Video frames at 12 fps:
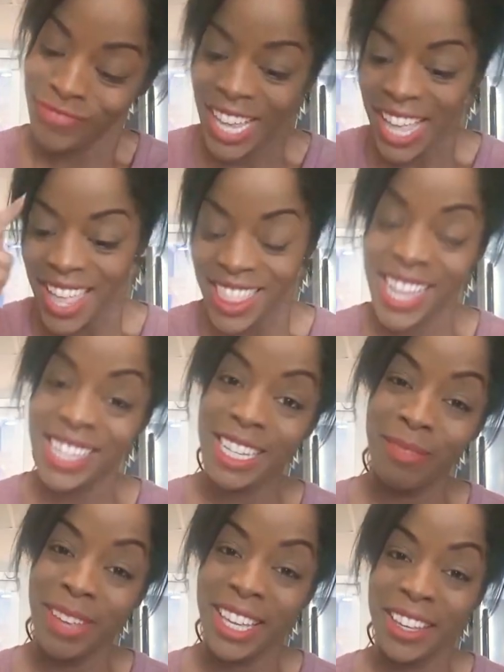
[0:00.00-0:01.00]
Things that
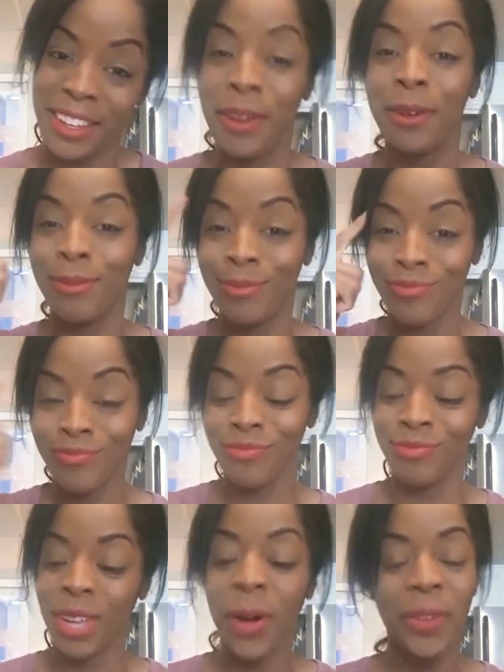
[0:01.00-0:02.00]
make you go,
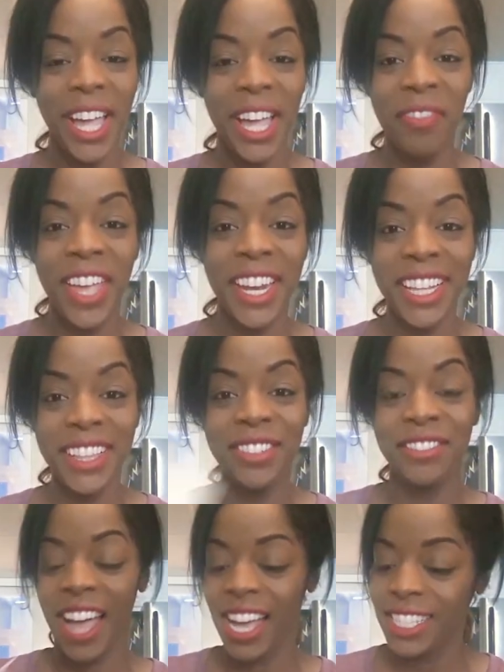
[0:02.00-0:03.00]
okay, Fannie Lou,
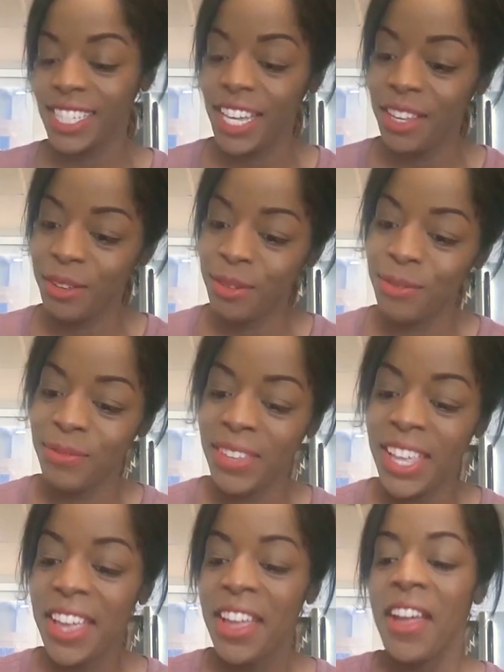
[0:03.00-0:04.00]
I see you.
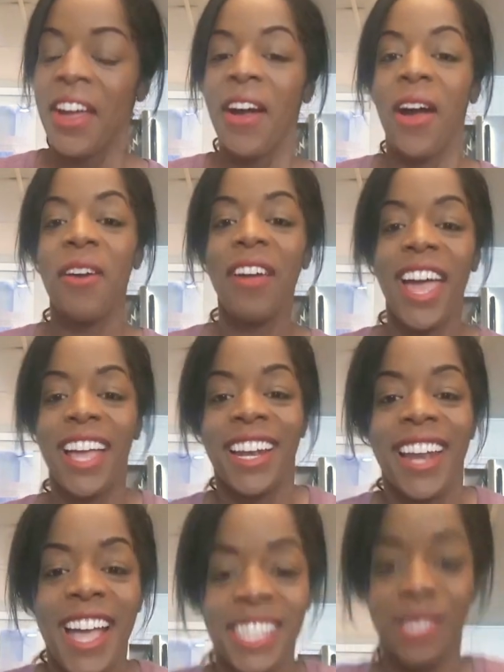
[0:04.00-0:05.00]
All right,
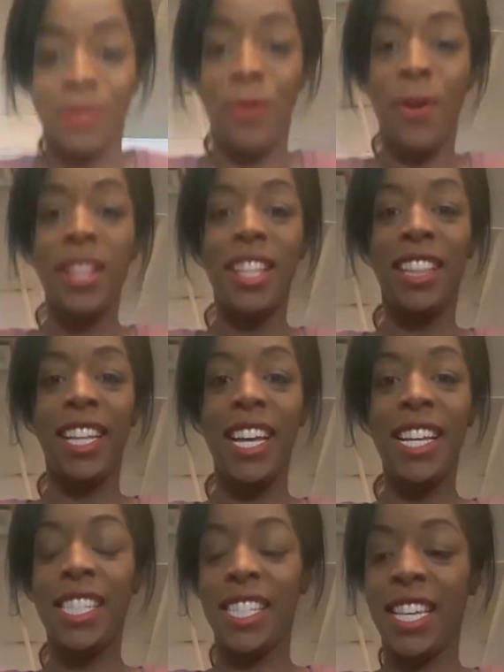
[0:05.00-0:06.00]
next on the
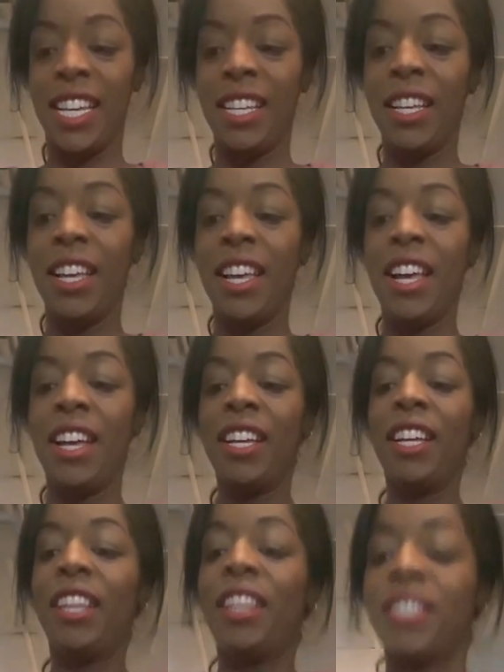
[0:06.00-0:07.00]
list,
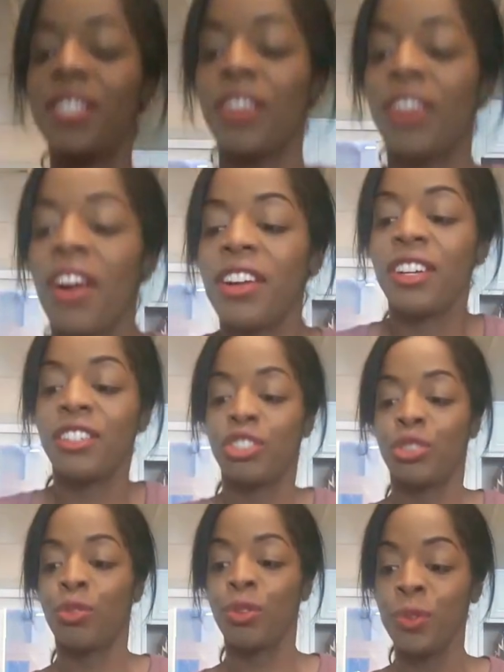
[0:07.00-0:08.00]
Sojourner
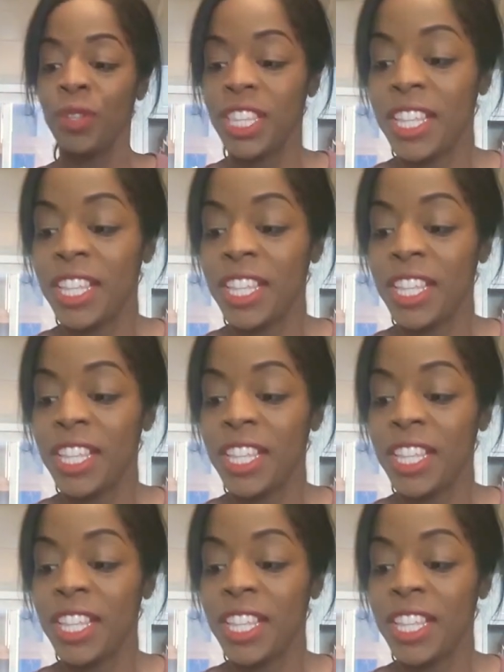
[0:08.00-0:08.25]
Truth.